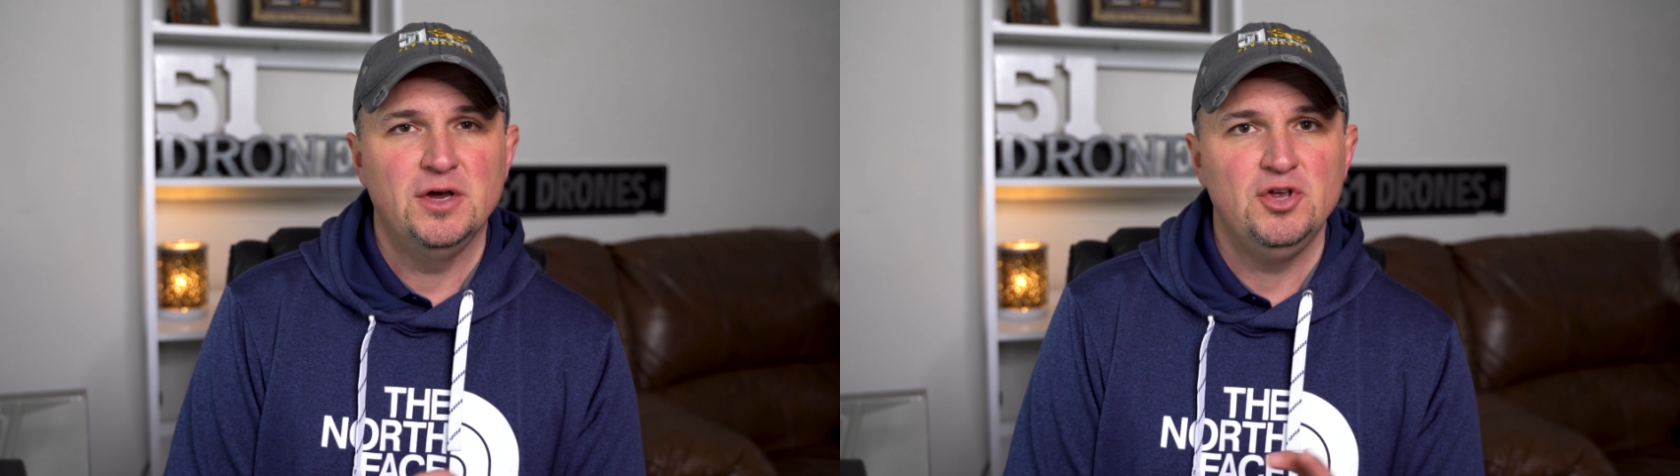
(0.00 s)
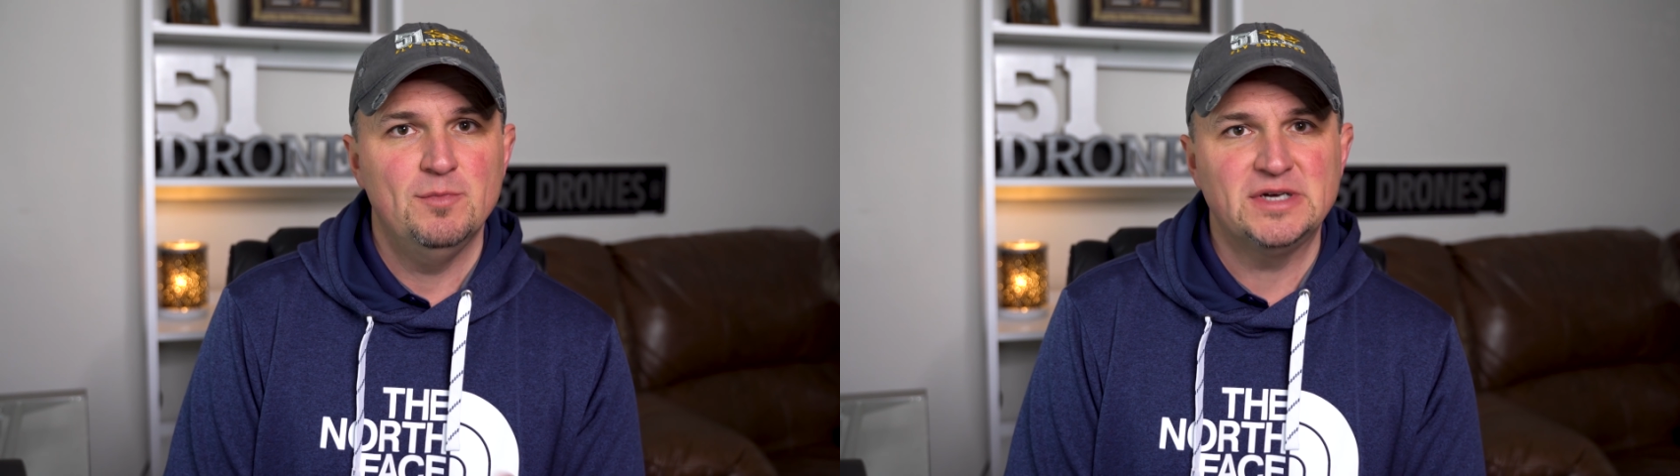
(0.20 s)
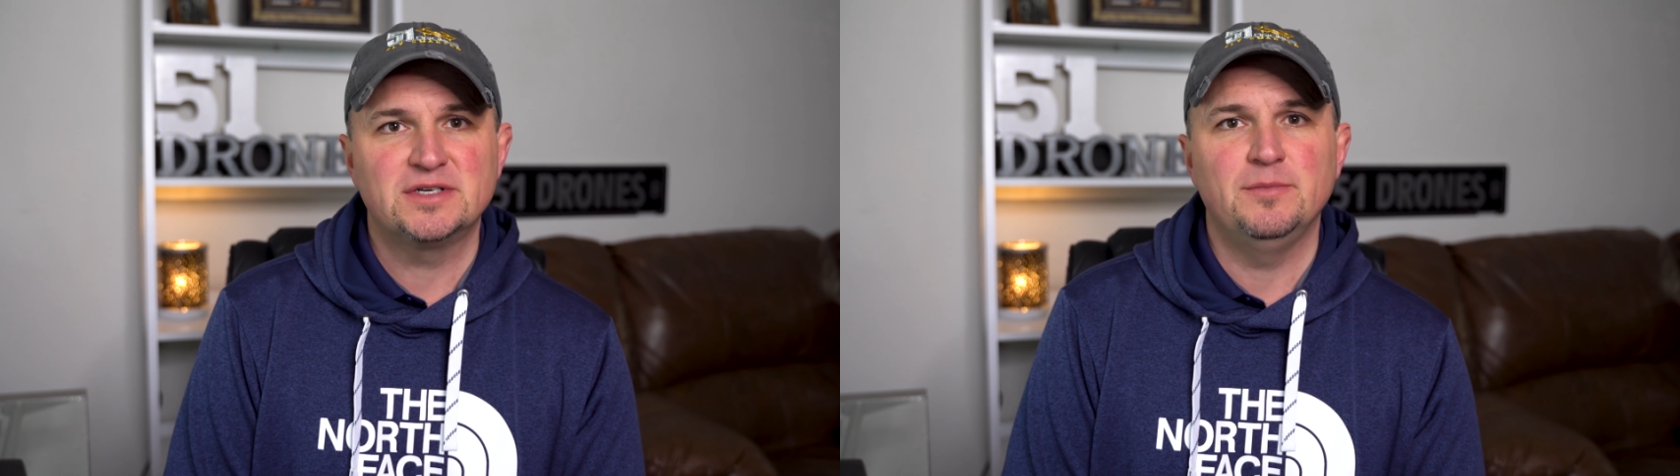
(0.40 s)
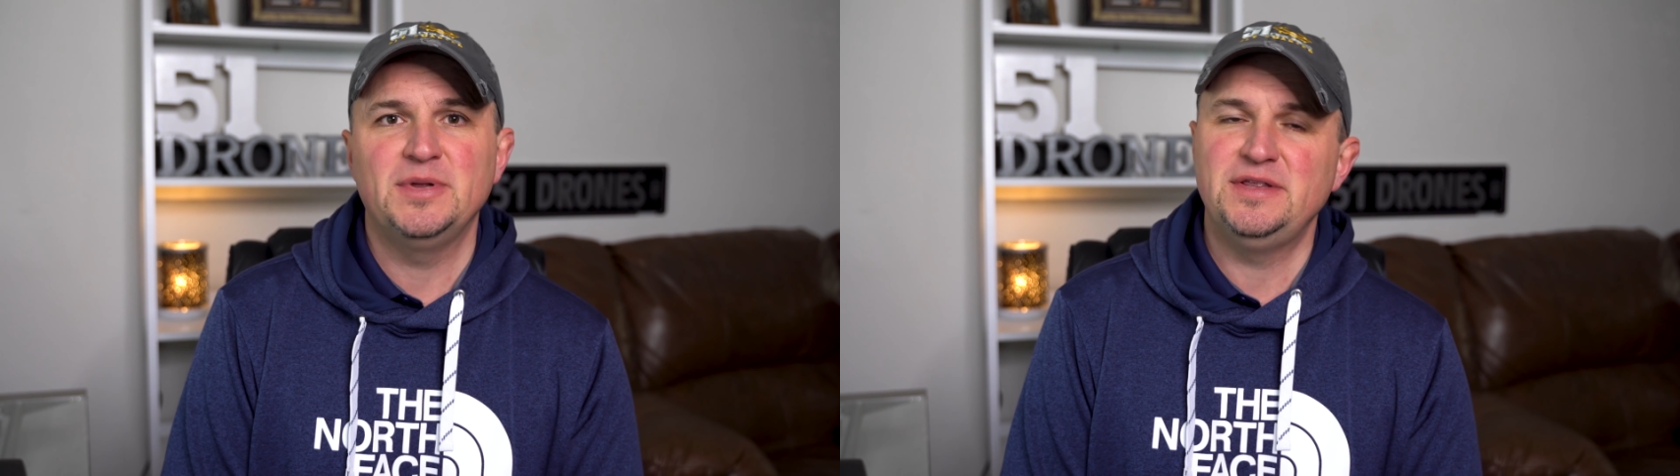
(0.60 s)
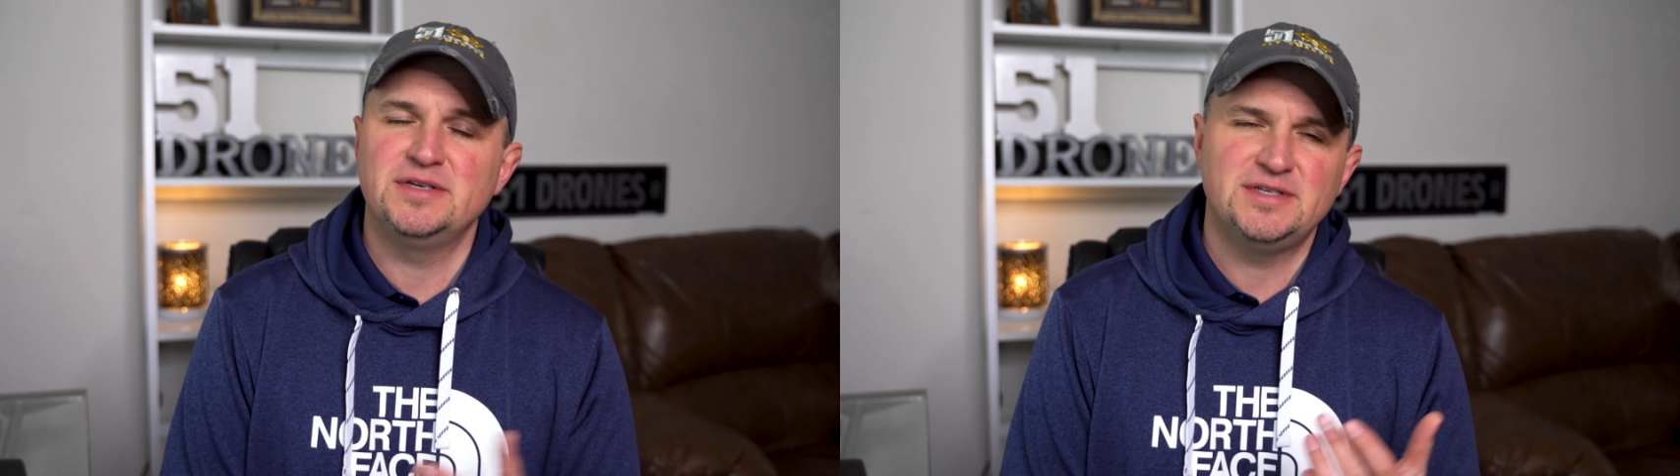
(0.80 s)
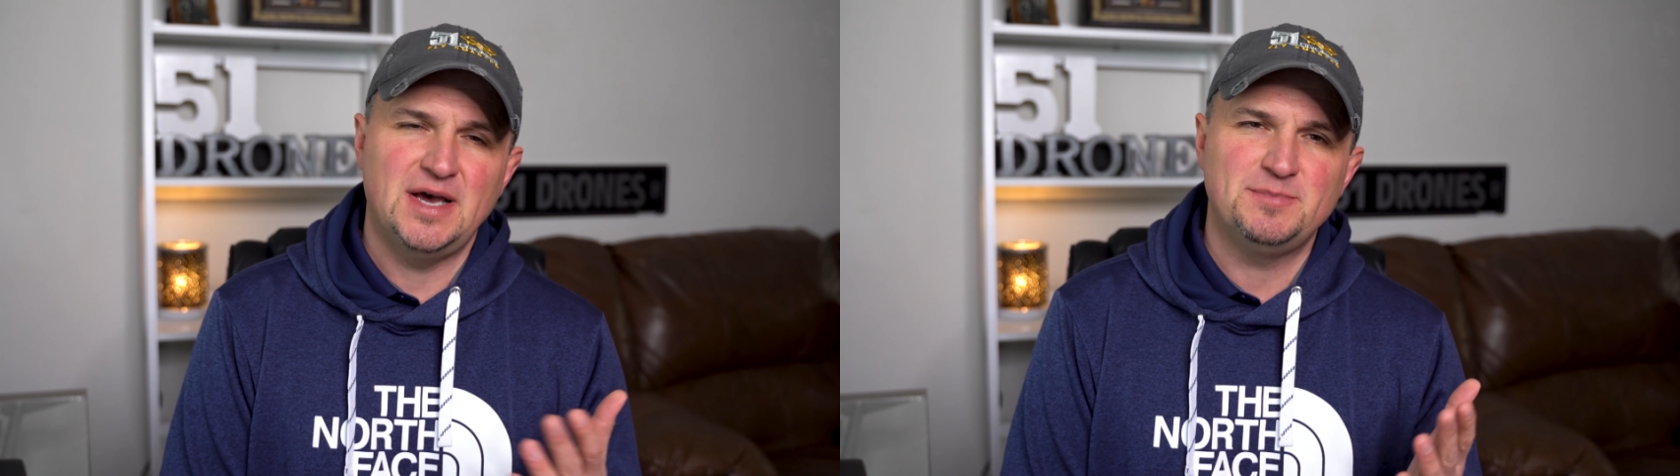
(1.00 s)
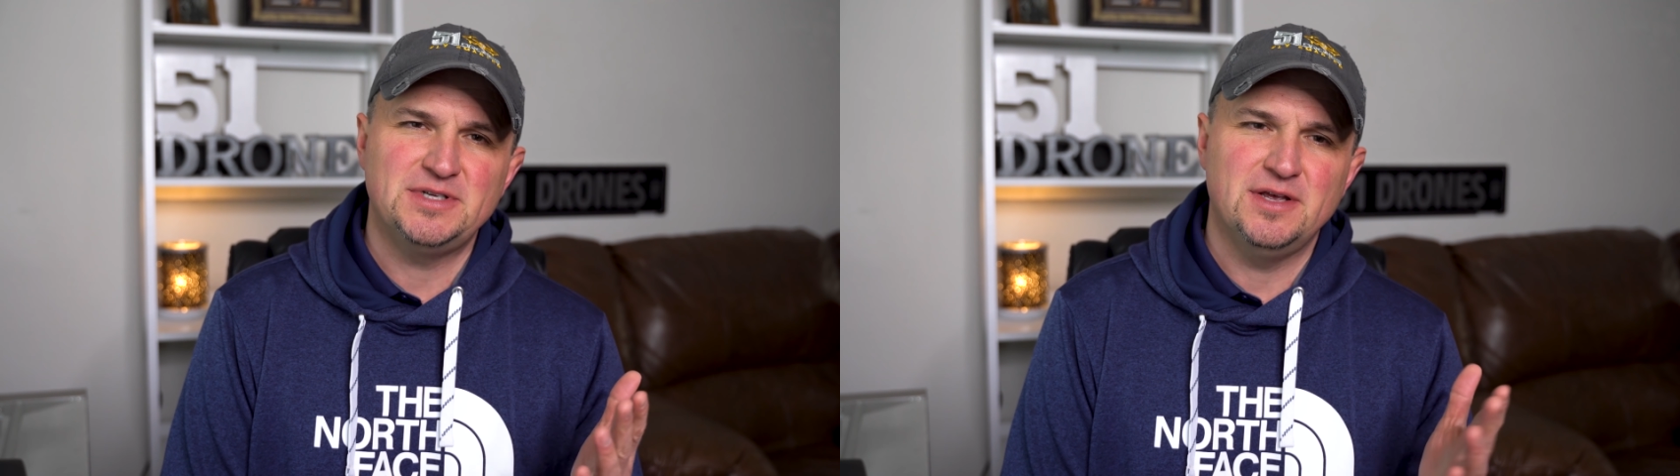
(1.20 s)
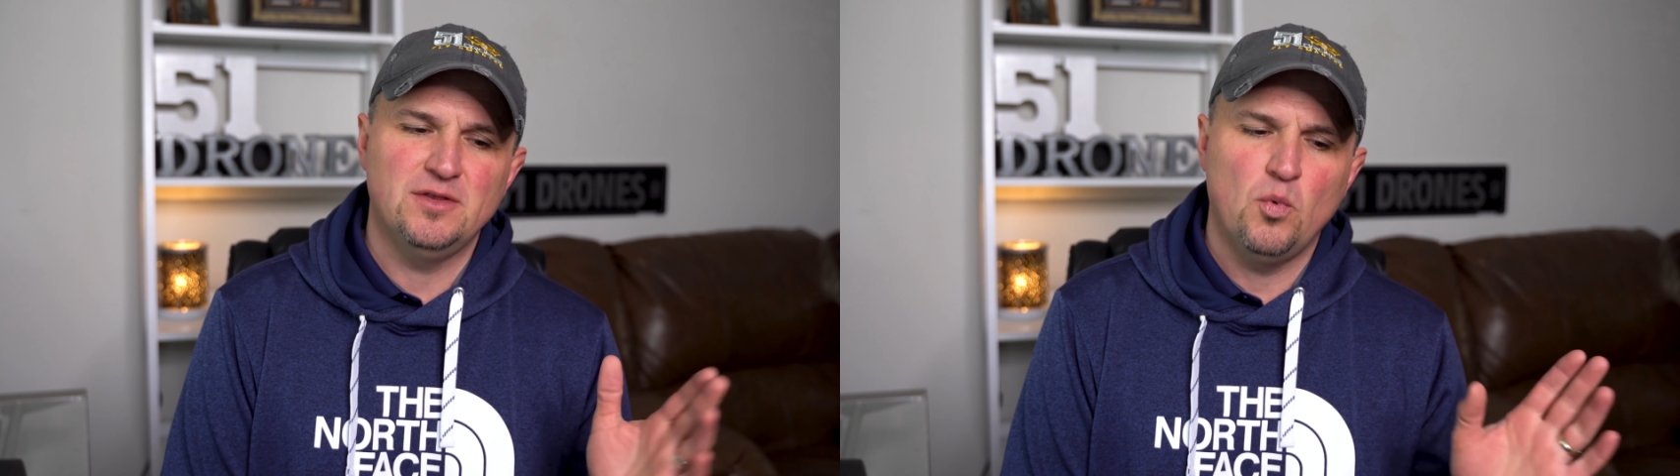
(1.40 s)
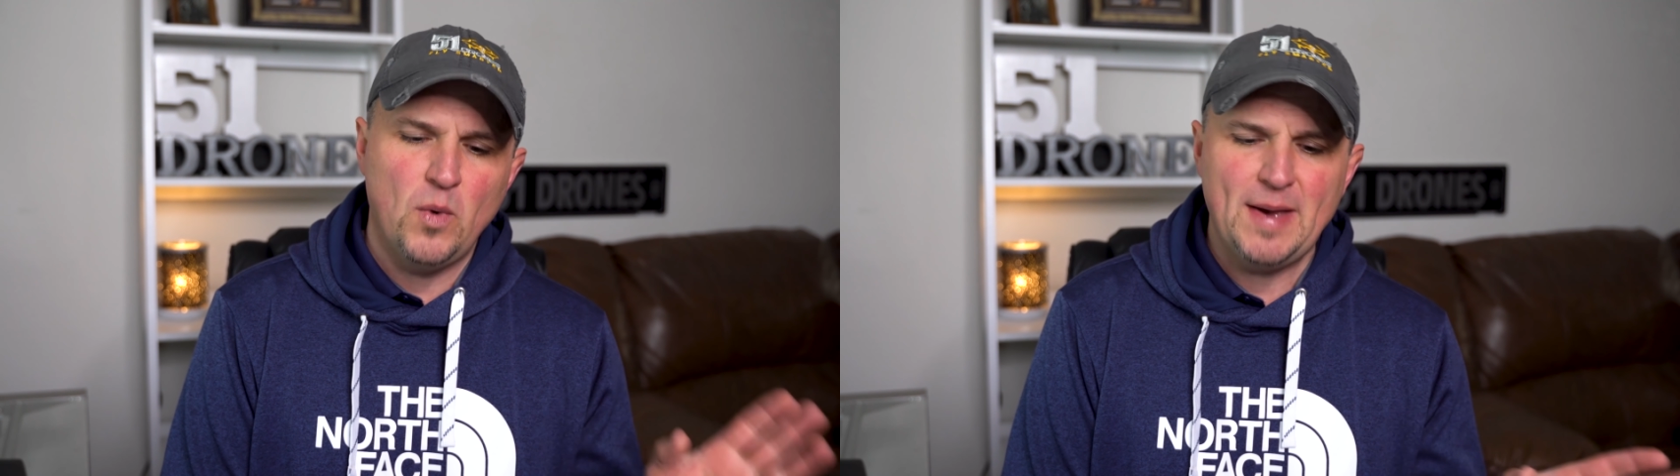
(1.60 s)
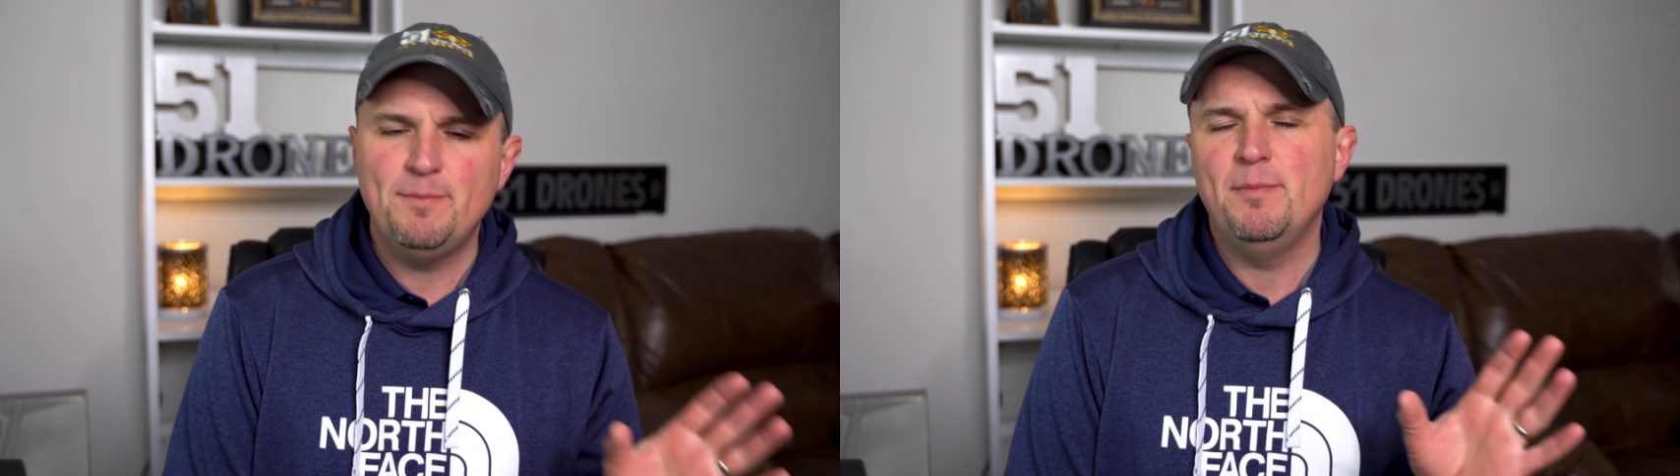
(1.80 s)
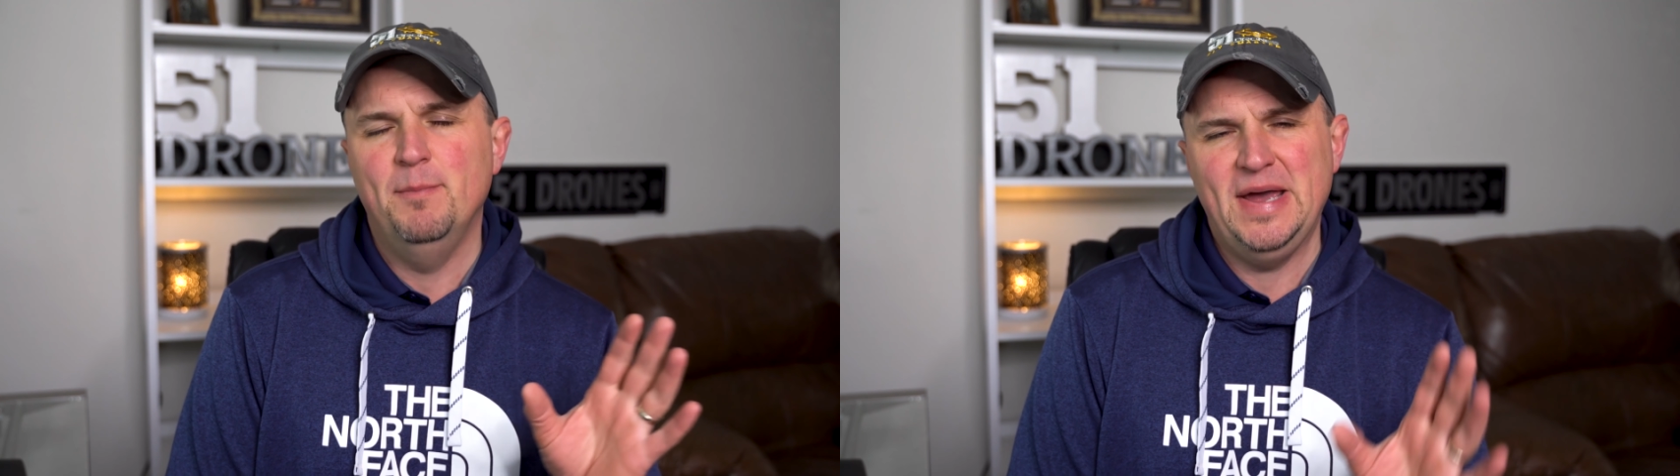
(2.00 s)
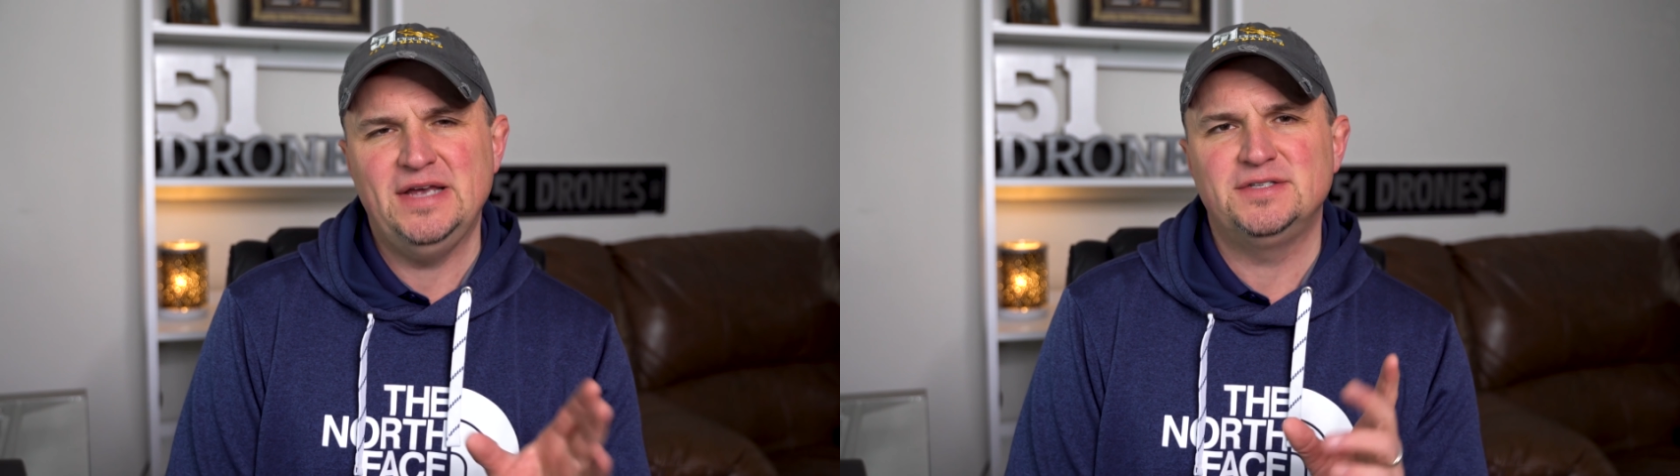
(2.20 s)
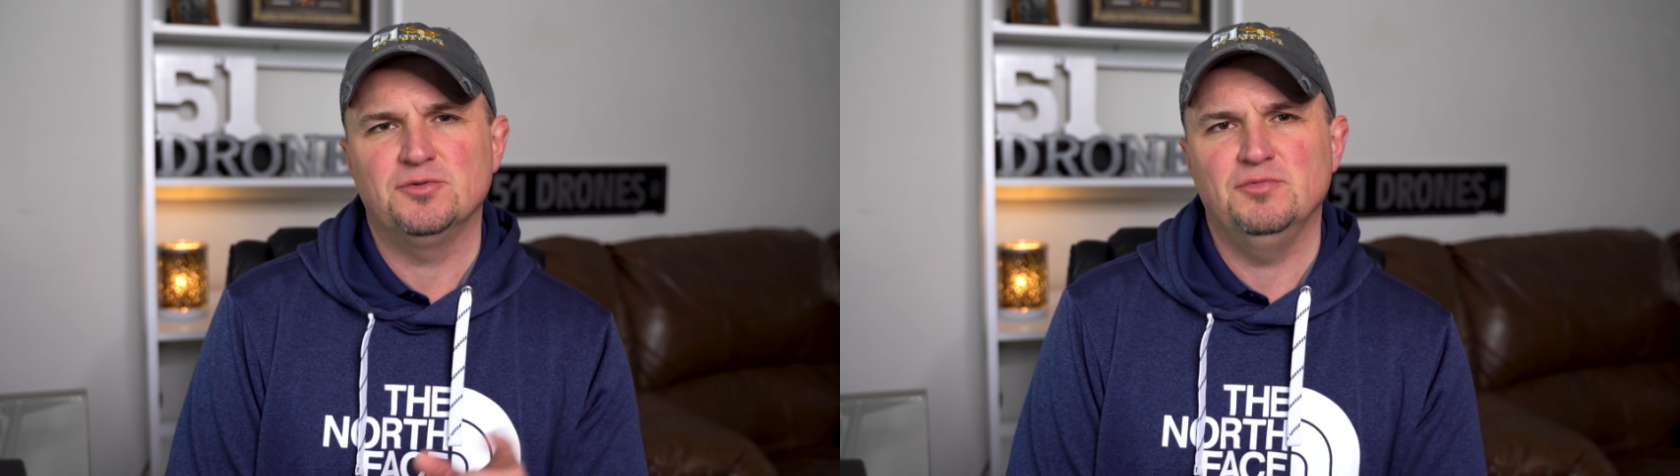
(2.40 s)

you must complete the steps in the web-based